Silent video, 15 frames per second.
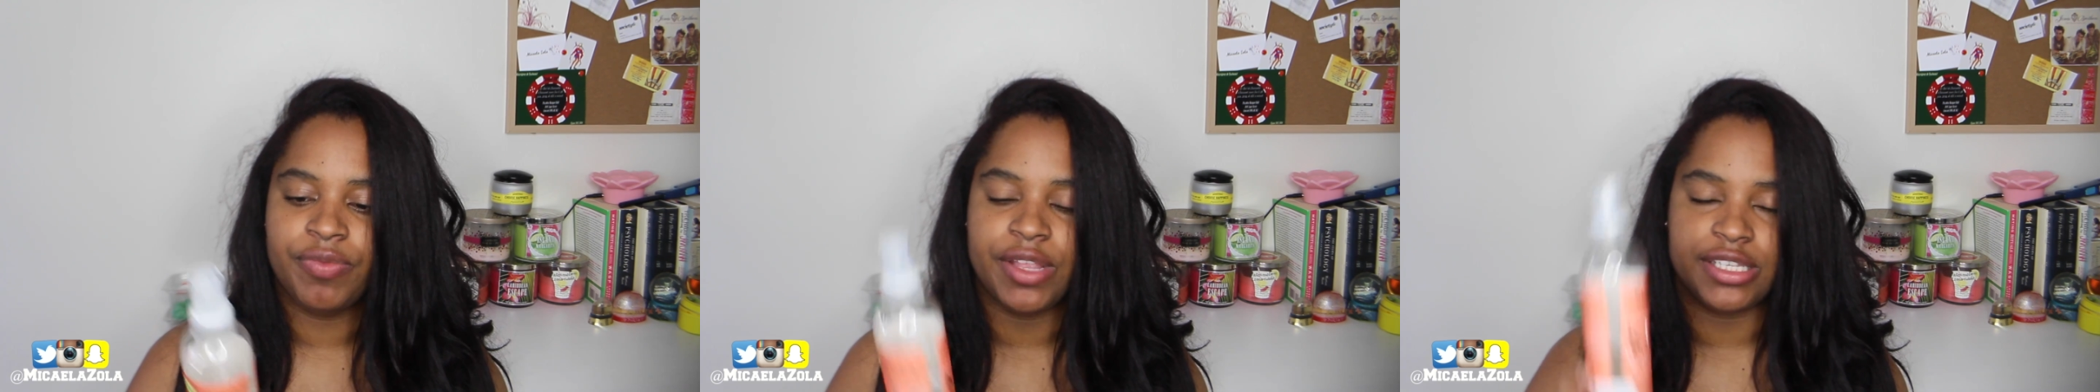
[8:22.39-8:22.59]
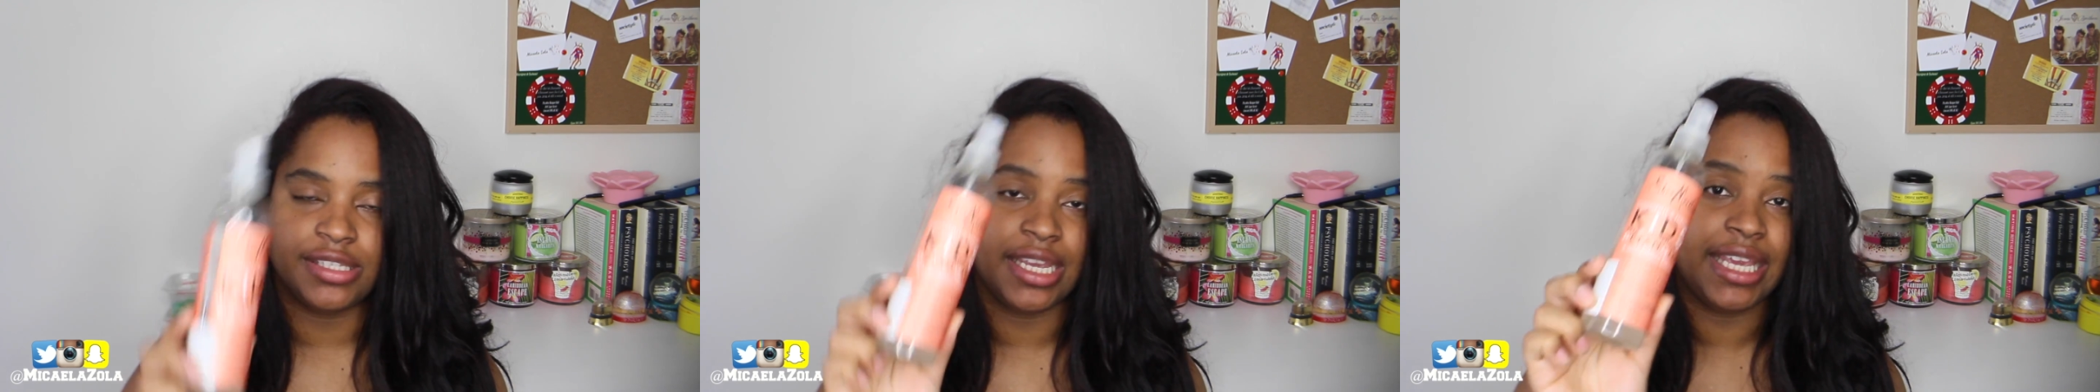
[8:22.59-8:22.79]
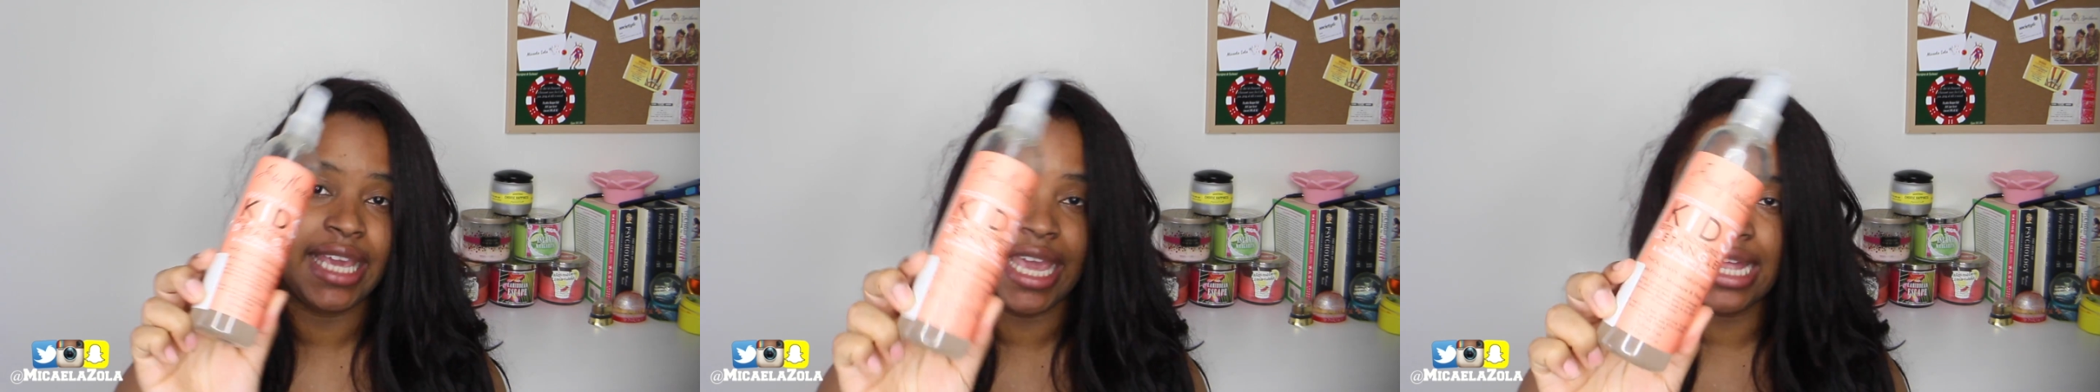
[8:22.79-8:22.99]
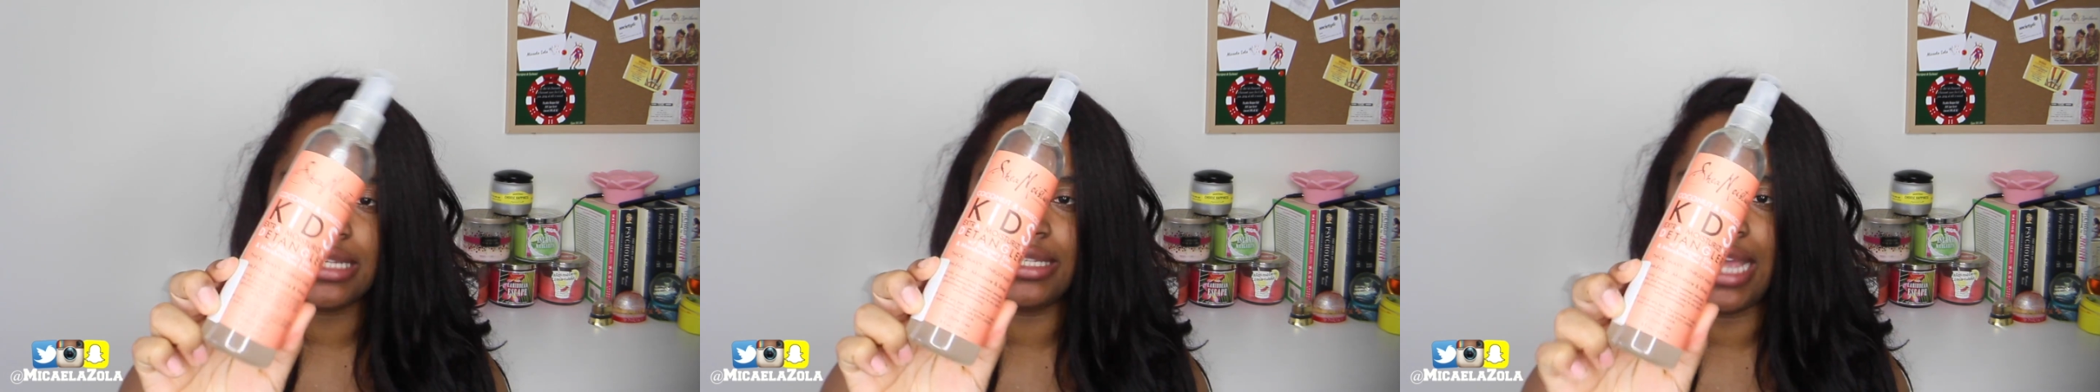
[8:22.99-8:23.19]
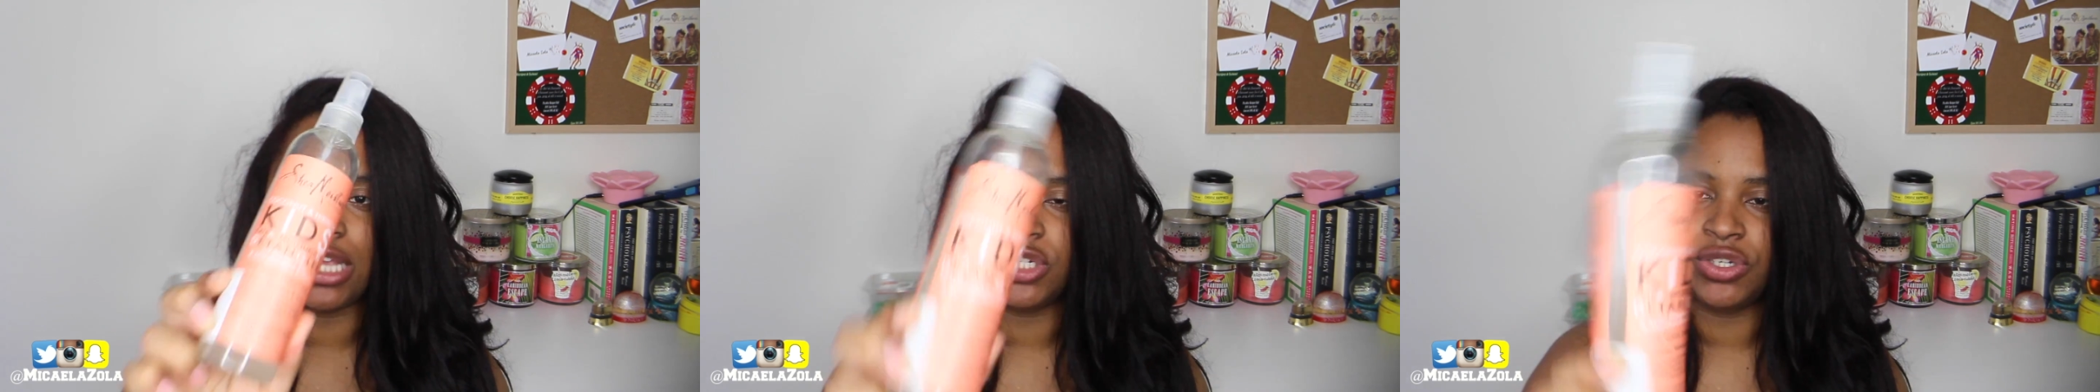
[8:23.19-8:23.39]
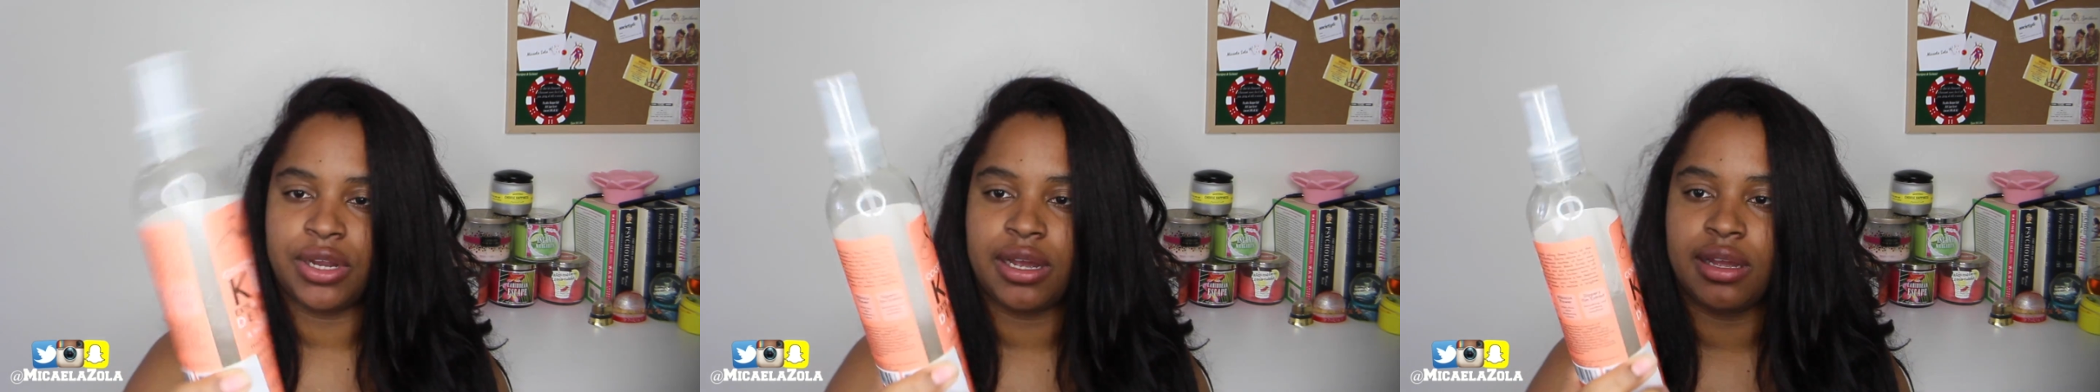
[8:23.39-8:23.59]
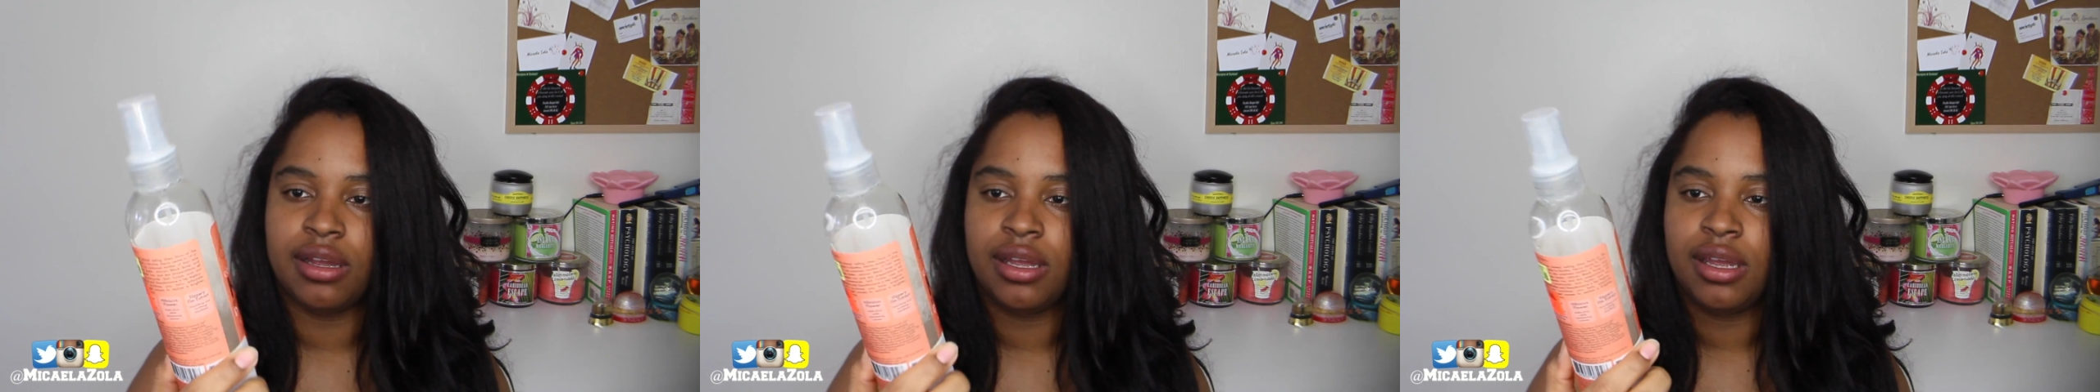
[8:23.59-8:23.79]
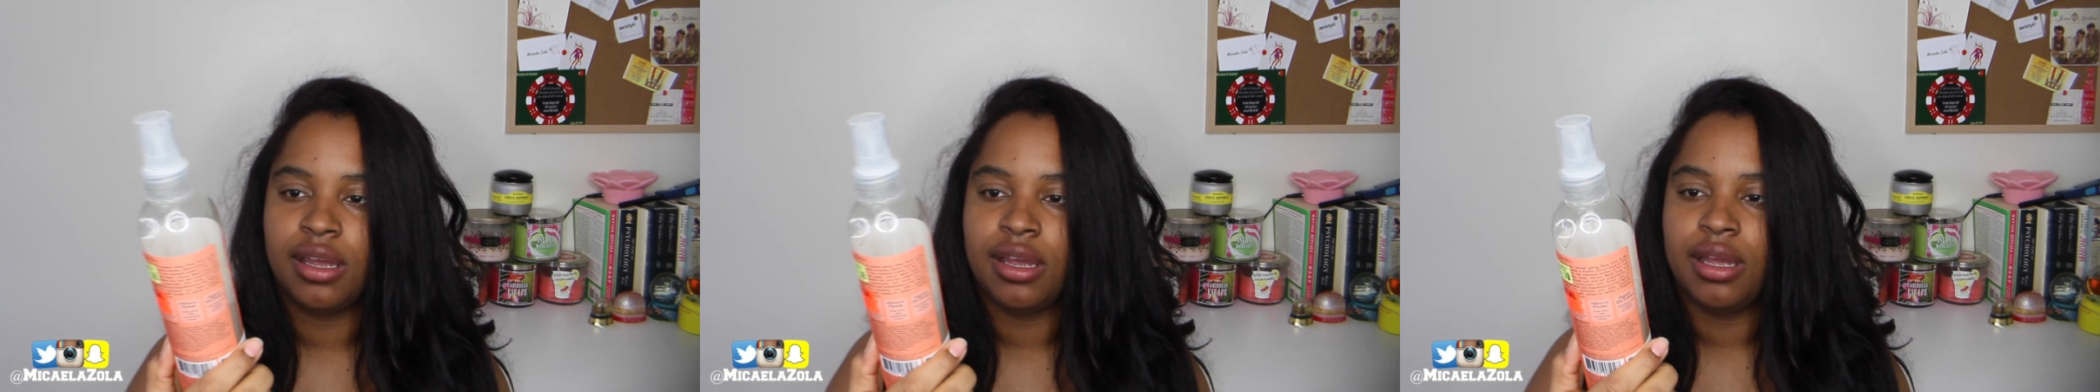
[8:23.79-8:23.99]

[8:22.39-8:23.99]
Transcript: It's the kids extra